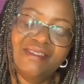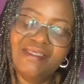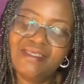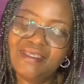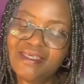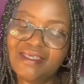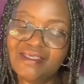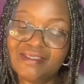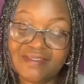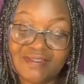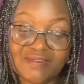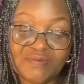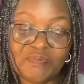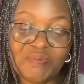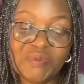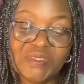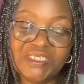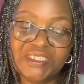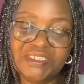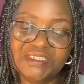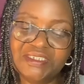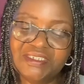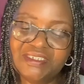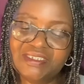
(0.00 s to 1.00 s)
his
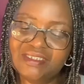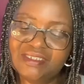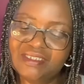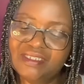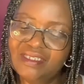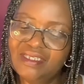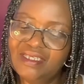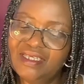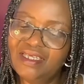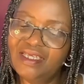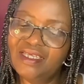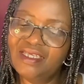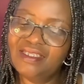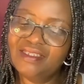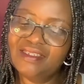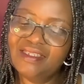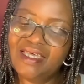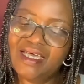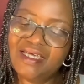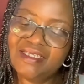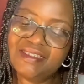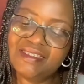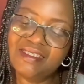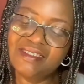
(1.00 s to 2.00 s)
speech.
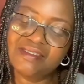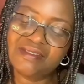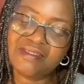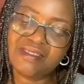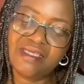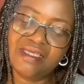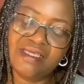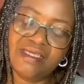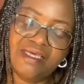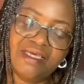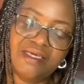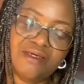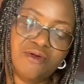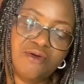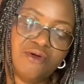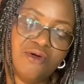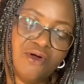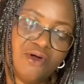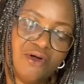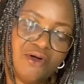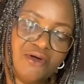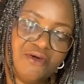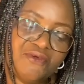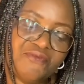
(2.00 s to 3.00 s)
That is a
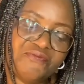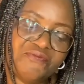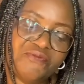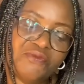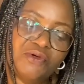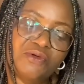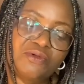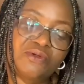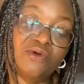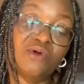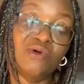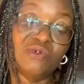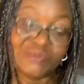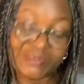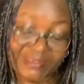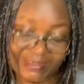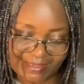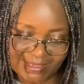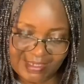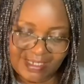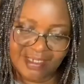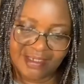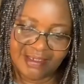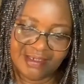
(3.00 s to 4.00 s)
call for
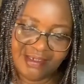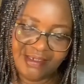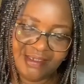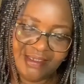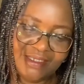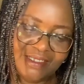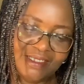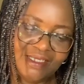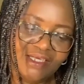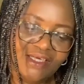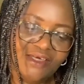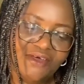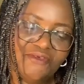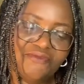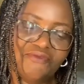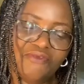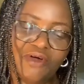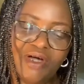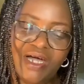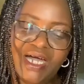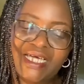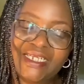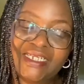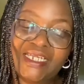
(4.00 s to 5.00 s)
concern
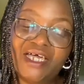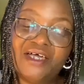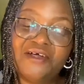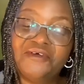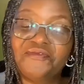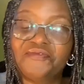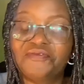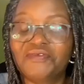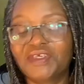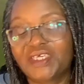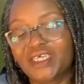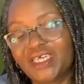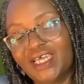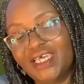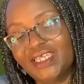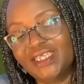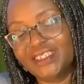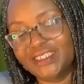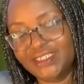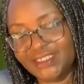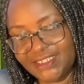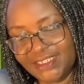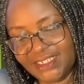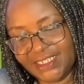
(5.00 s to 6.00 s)
for an Africa
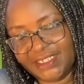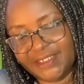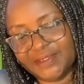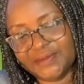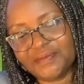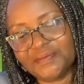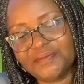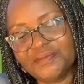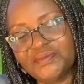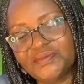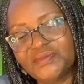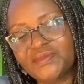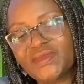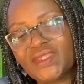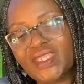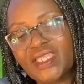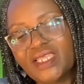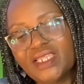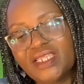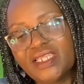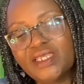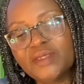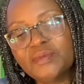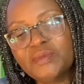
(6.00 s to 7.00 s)
leader.
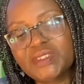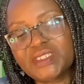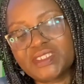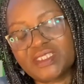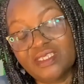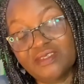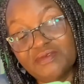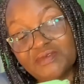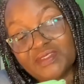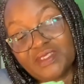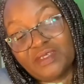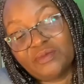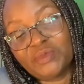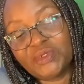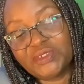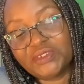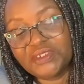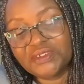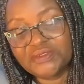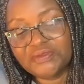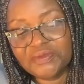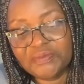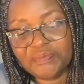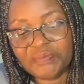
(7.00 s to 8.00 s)
Let me see if
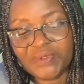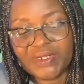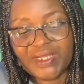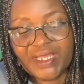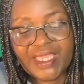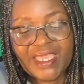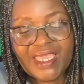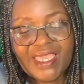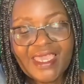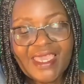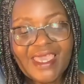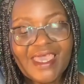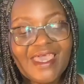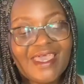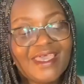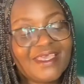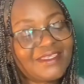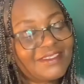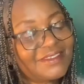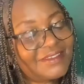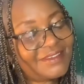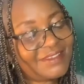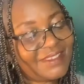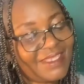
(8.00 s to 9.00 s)
somebody replied.
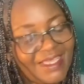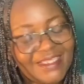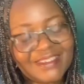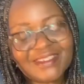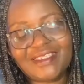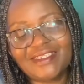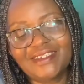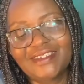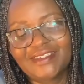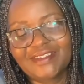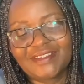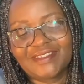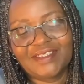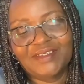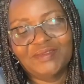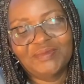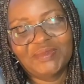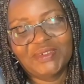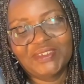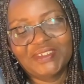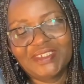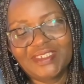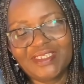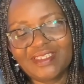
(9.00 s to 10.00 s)
Exactly,
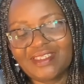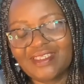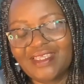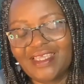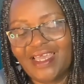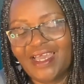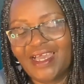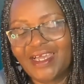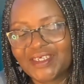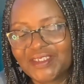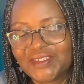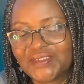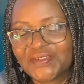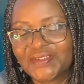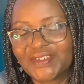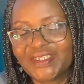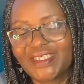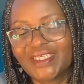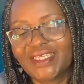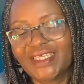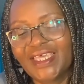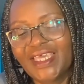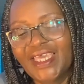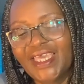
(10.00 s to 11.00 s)
somebody
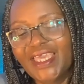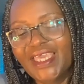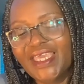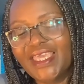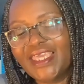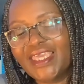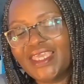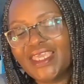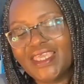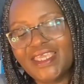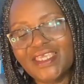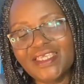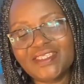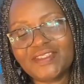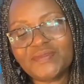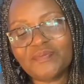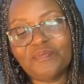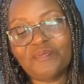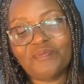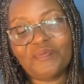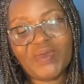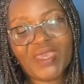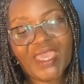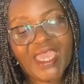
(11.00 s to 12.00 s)
agree. He is
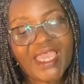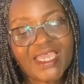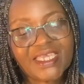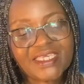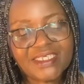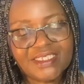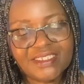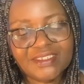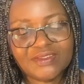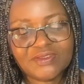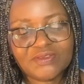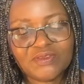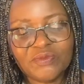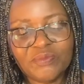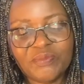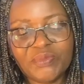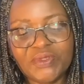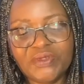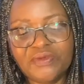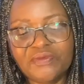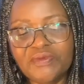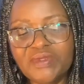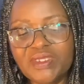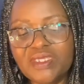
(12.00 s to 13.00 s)
begging to
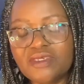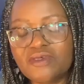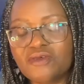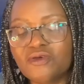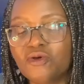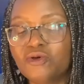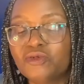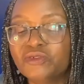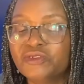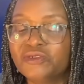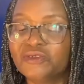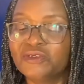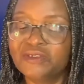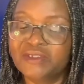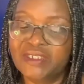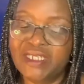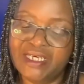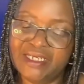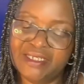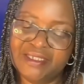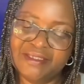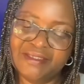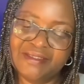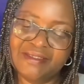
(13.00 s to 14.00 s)
be
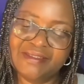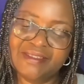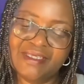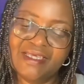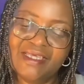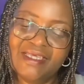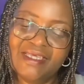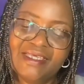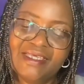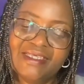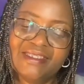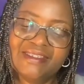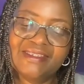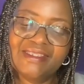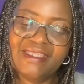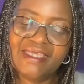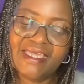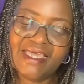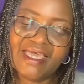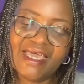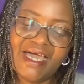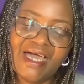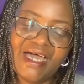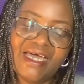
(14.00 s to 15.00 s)
recolonized.
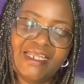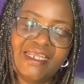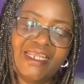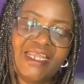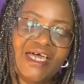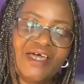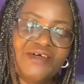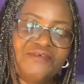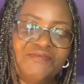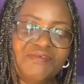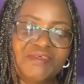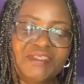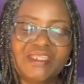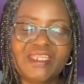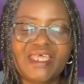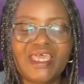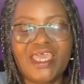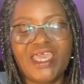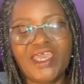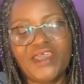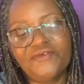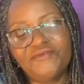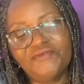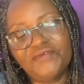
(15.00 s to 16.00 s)
They are loving
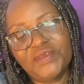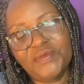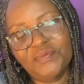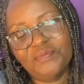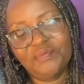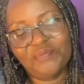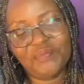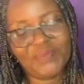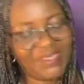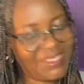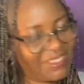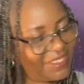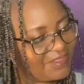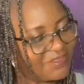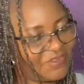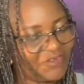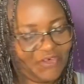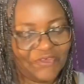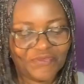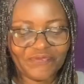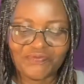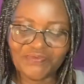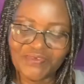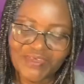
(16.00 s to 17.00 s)
every bit
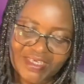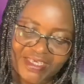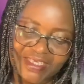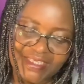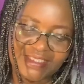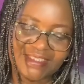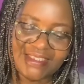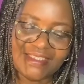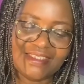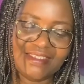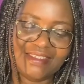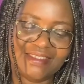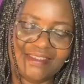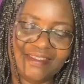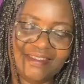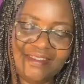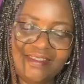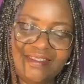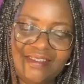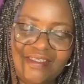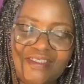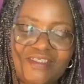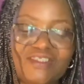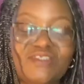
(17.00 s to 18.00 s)
of it.
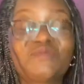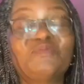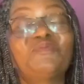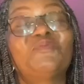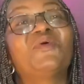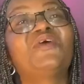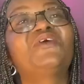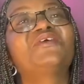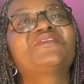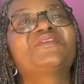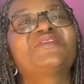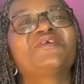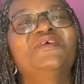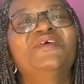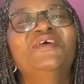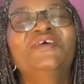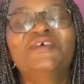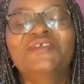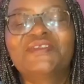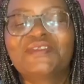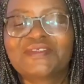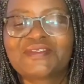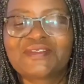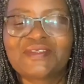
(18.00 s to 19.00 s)
Spot
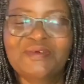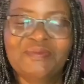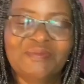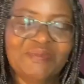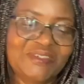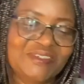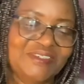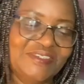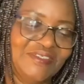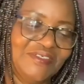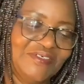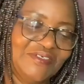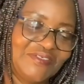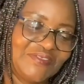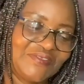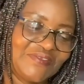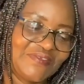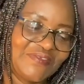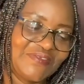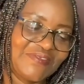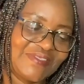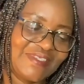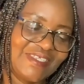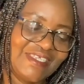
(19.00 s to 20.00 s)
on, somebody
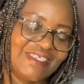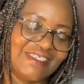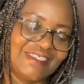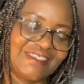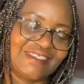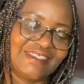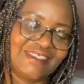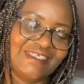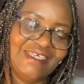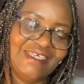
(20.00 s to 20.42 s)
also says.